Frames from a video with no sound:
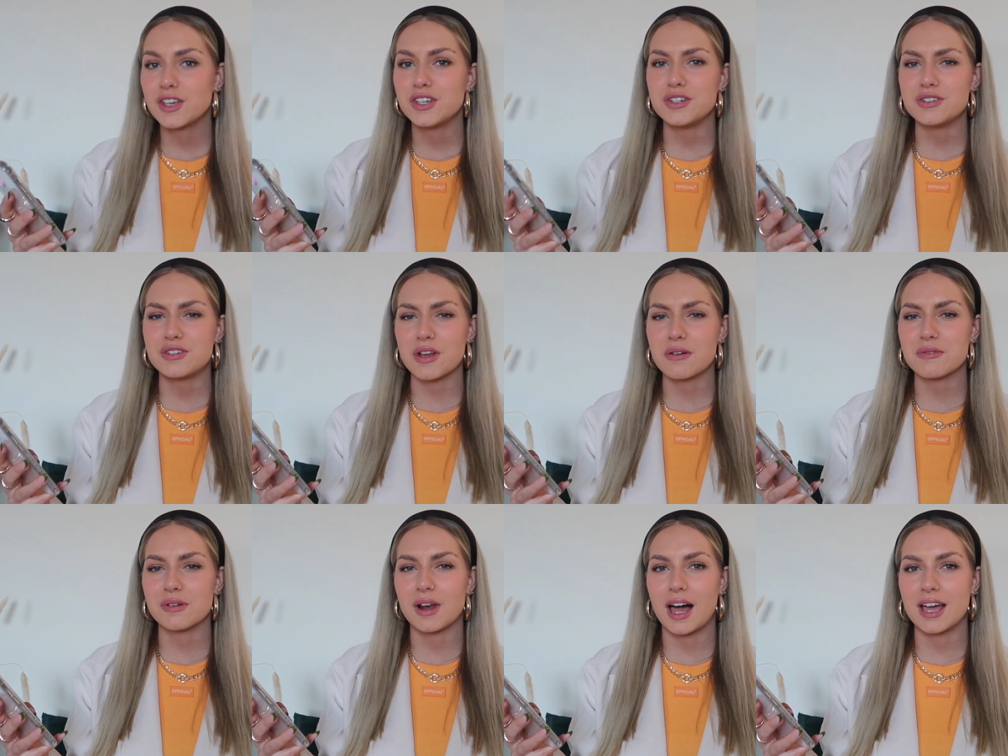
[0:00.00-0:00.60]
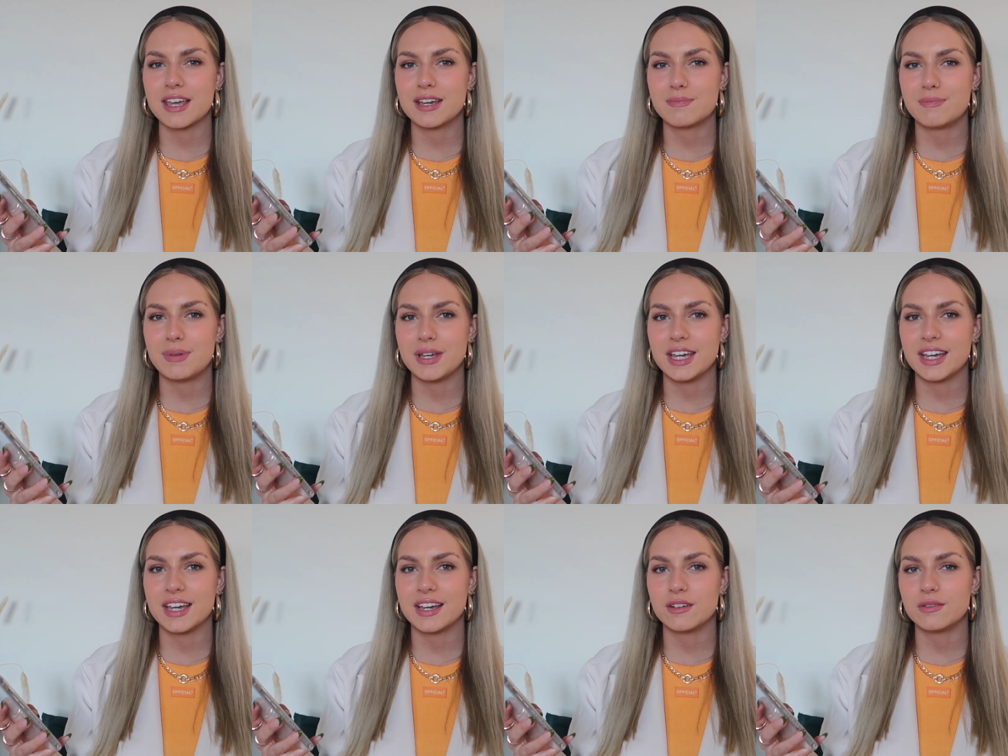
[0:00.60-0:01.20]
You don't like
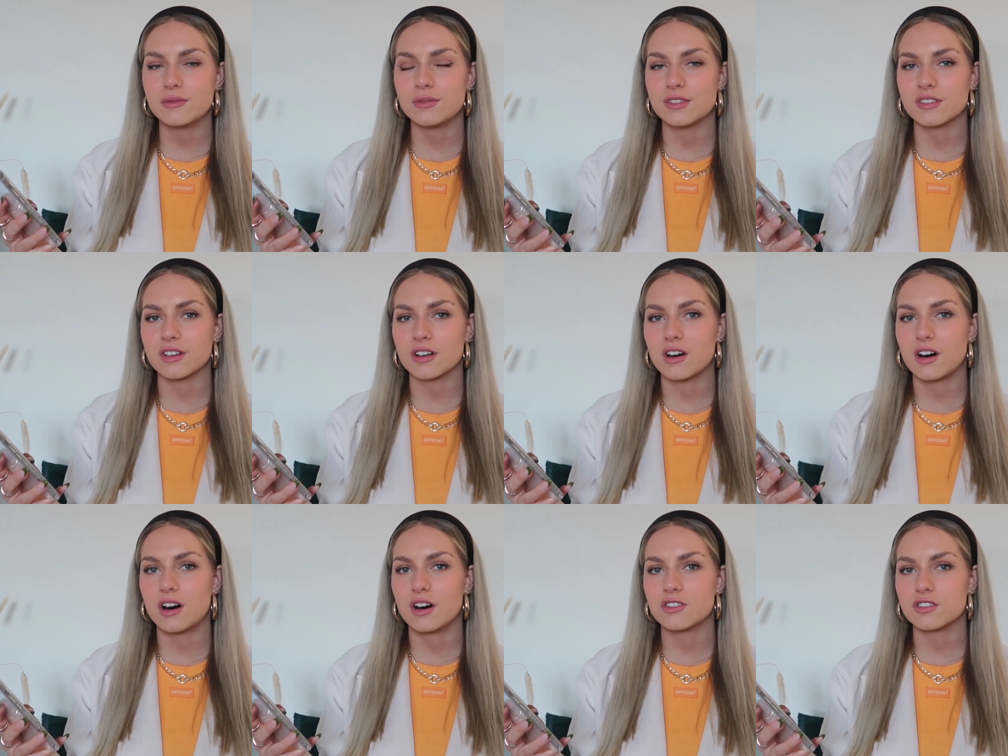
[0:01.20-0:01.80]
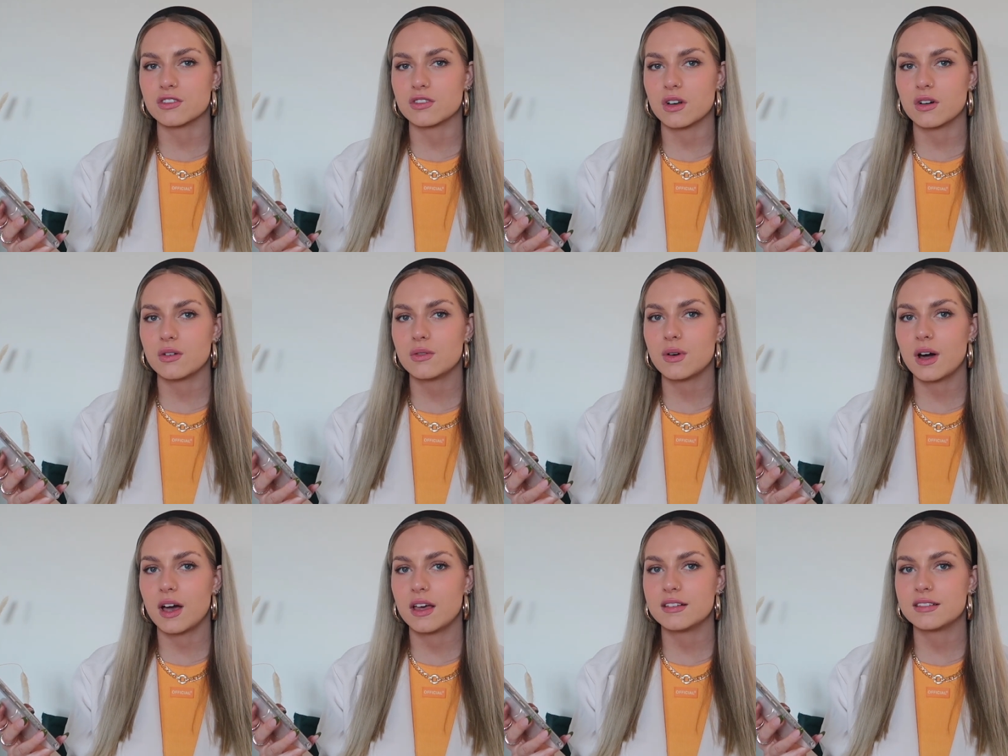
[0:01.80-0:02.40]
being, oh, there's a car just,
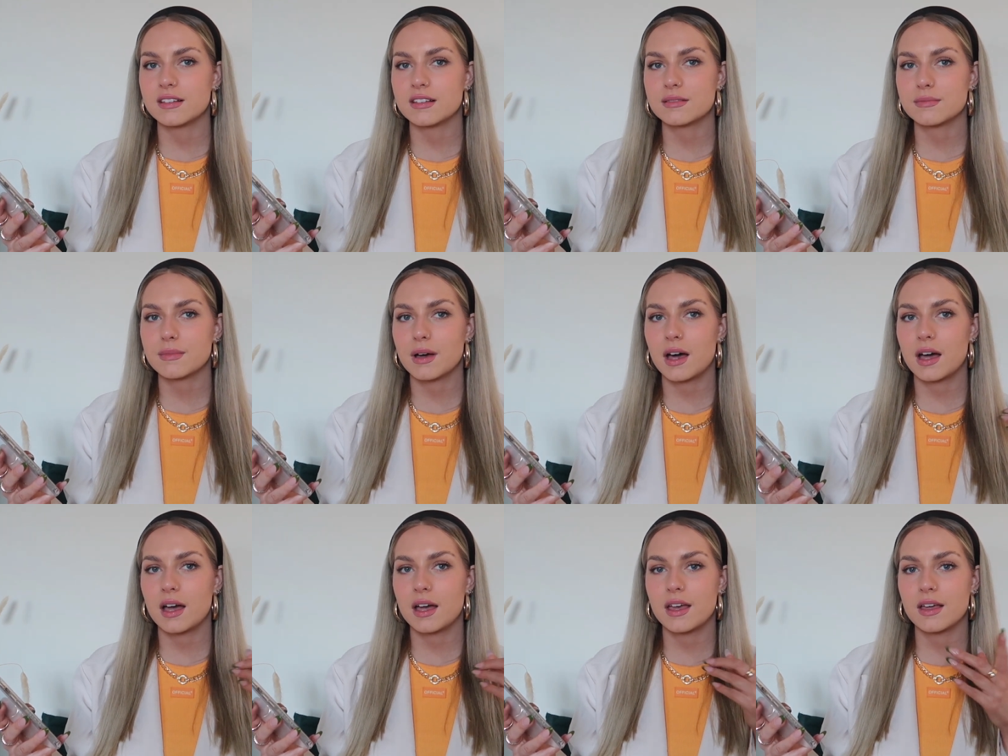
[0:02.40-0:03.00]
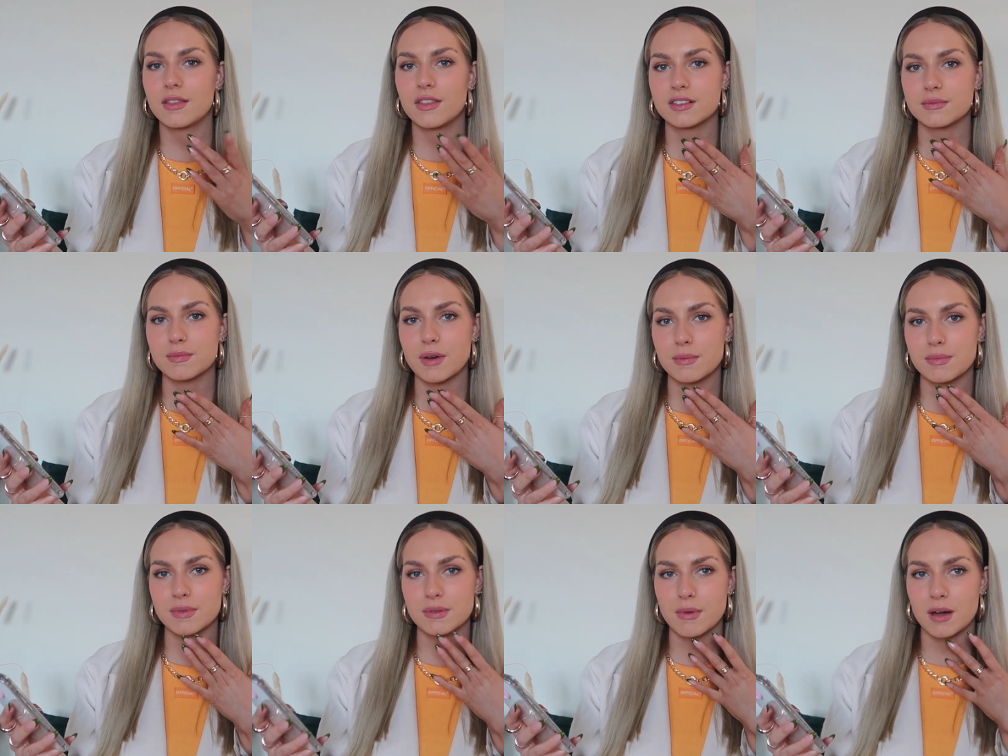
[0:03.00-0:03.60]
oh, is this this
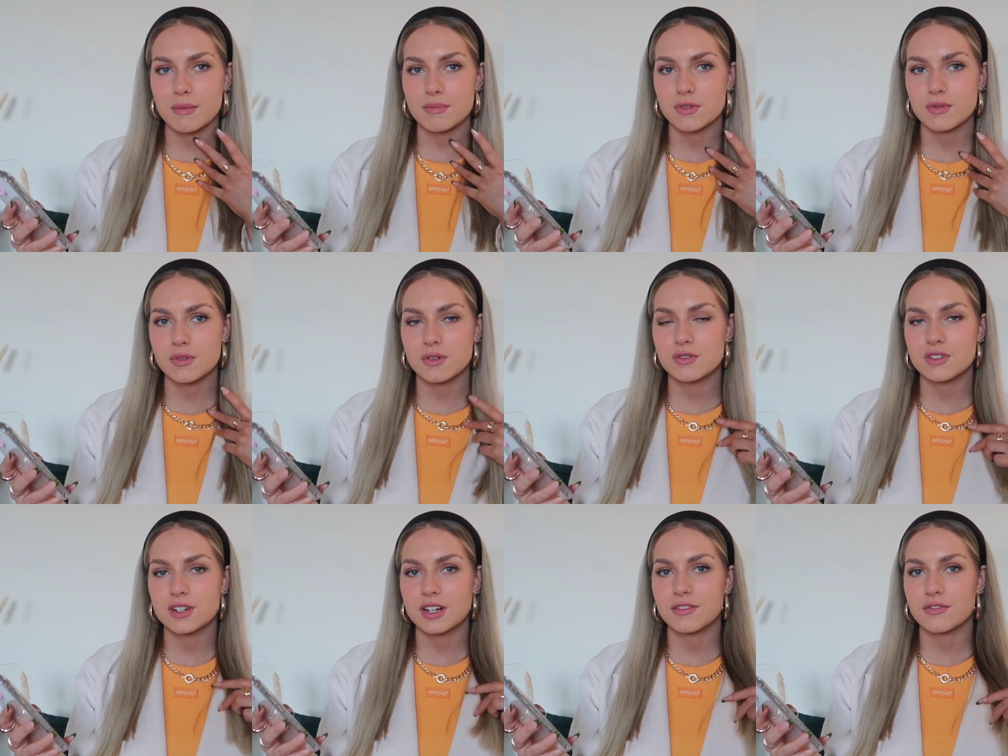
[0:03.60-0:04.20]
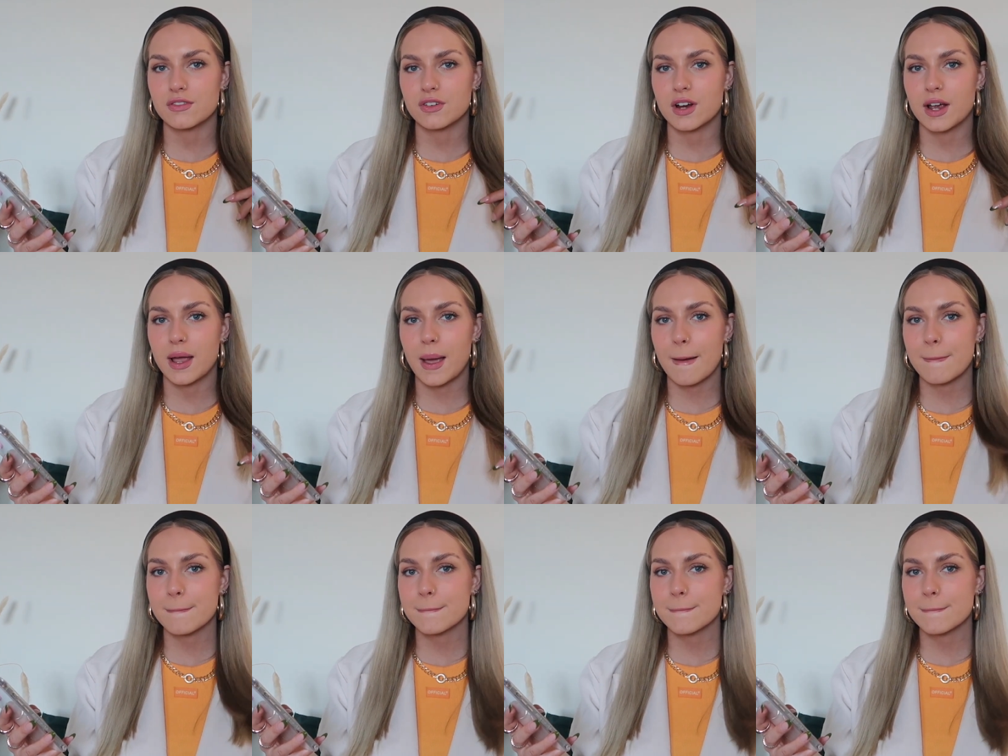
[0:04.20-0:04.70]
might be my boohoo delivery.